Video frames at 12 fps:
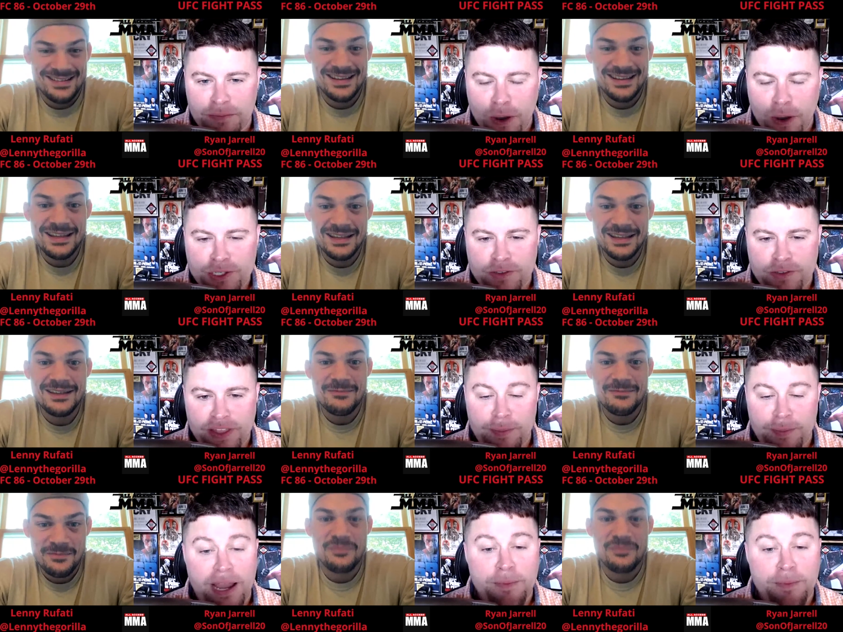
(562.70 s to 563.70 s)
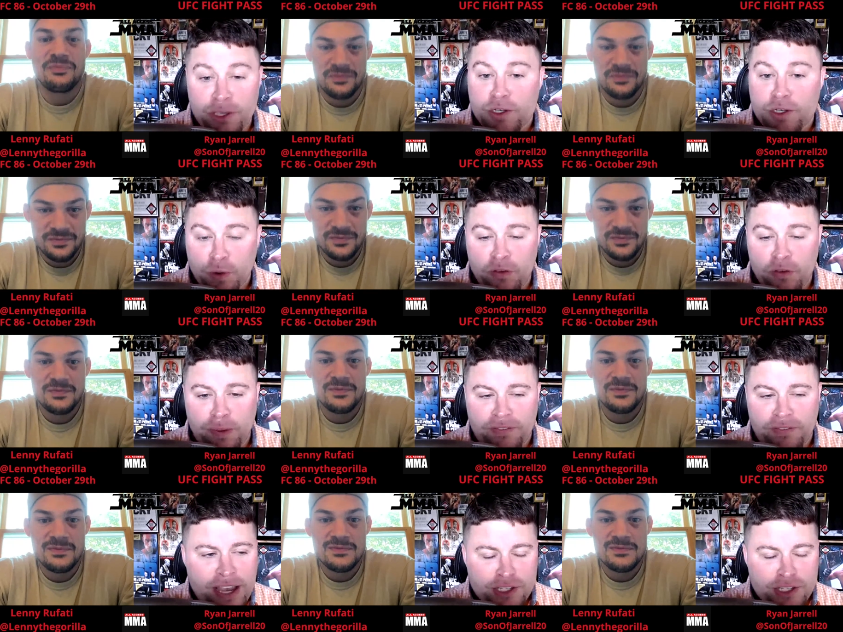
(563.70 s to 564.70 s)
Speaker 1: in most of them. And I'm a huge movie
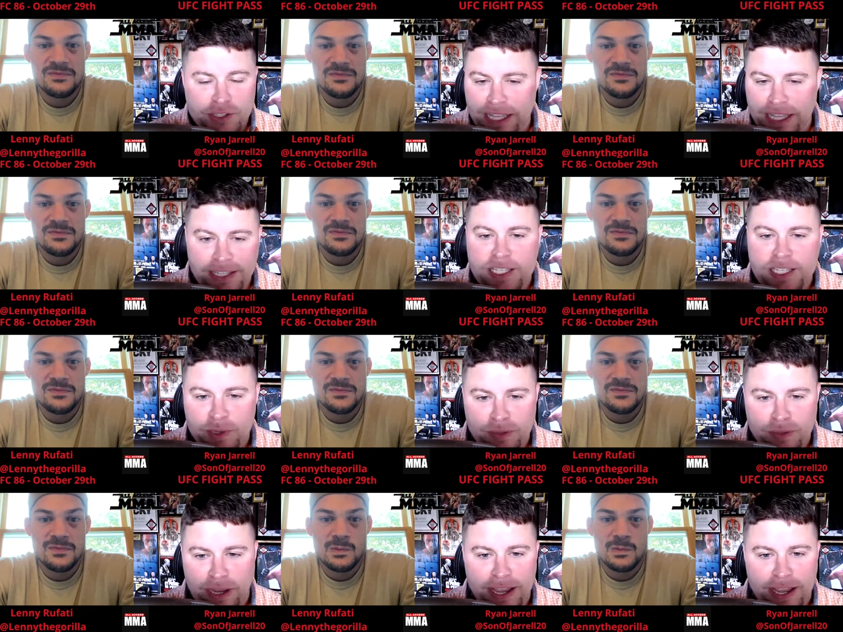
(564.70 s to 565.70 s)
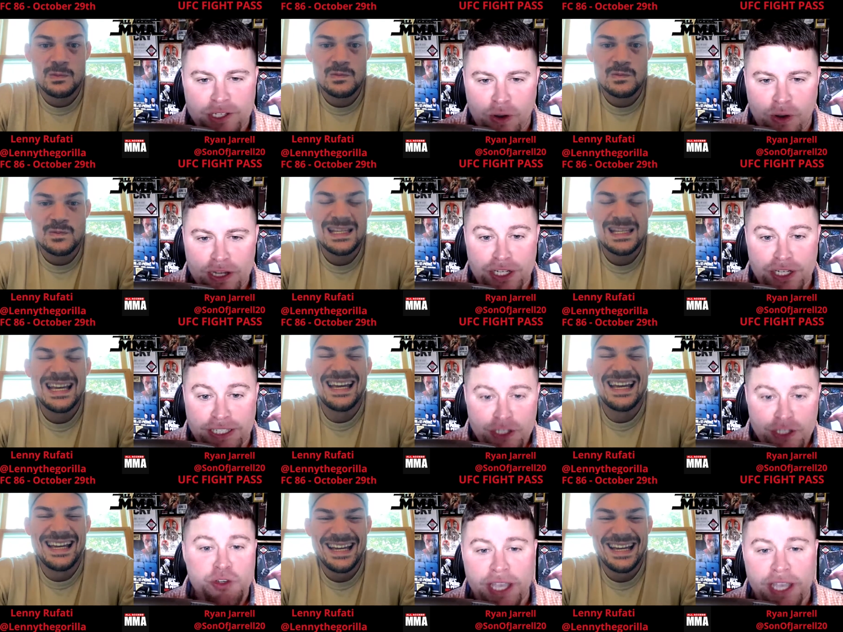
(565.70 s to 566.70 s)
buff. So that leads me to my next question.
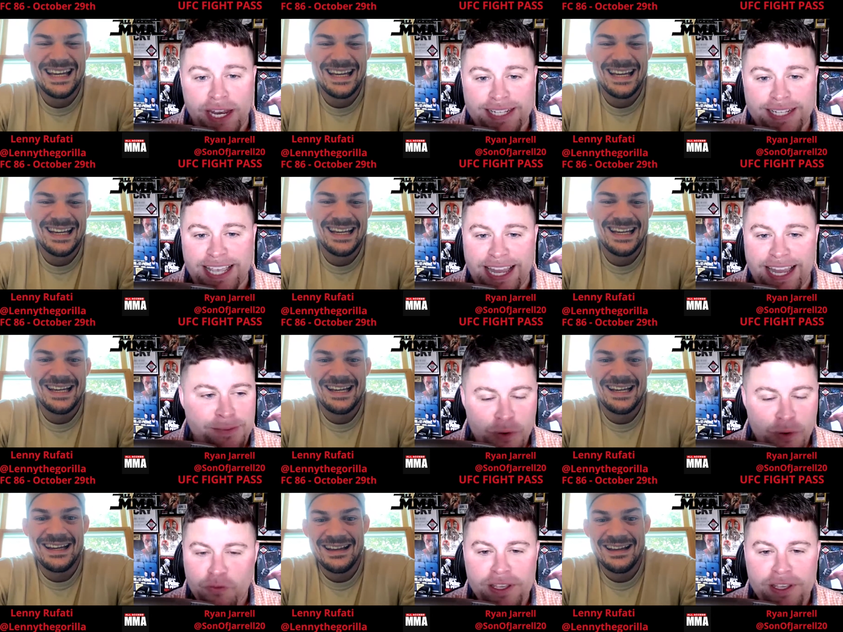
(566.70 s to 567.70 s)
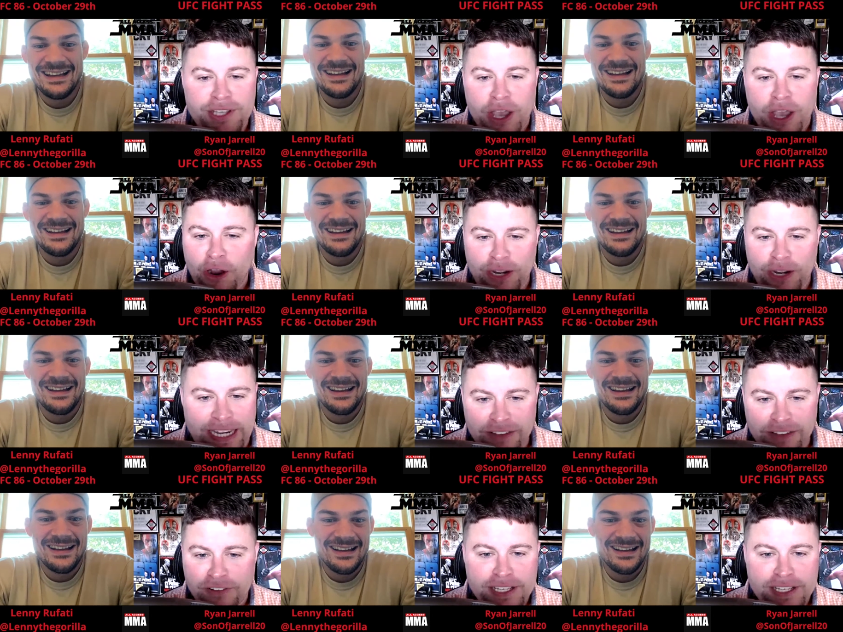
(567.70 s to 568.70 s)
Did you get into any movies or any
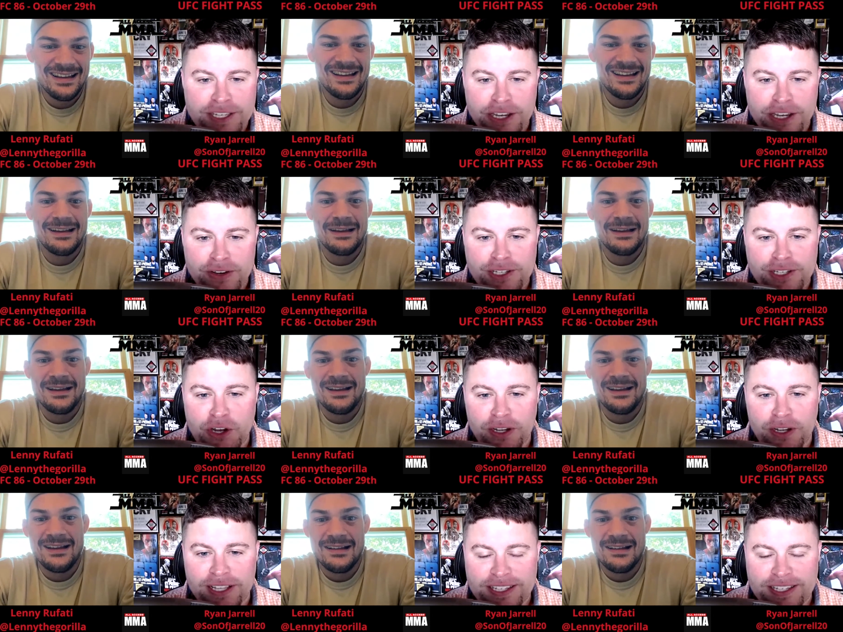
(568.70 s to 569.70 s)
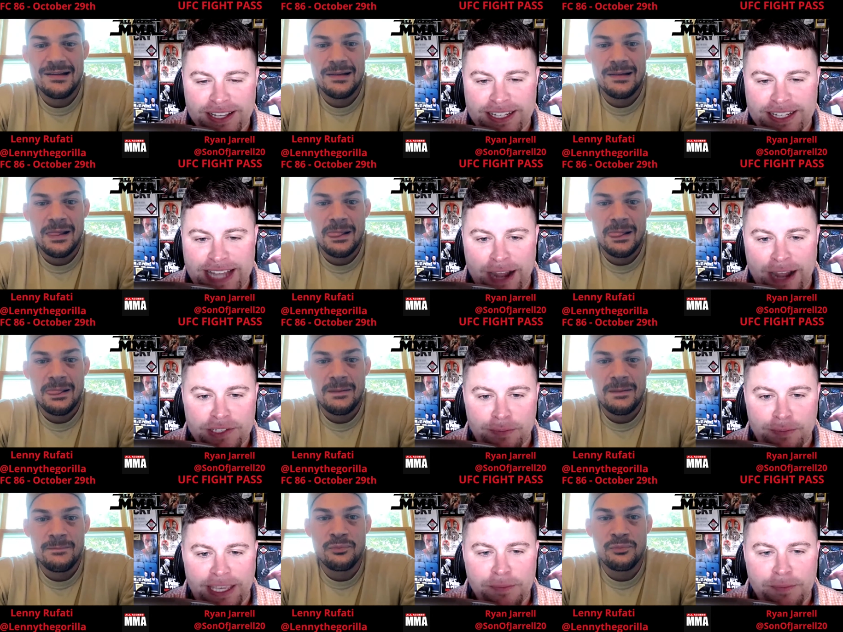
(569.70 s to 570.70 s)
Netflix series during this this
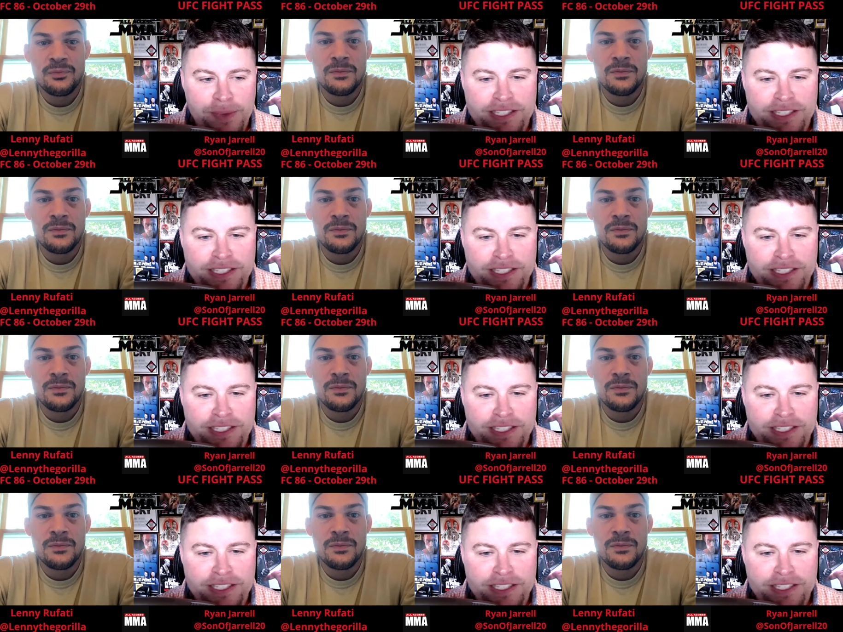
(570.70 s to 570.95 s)
downtime? Like, give me a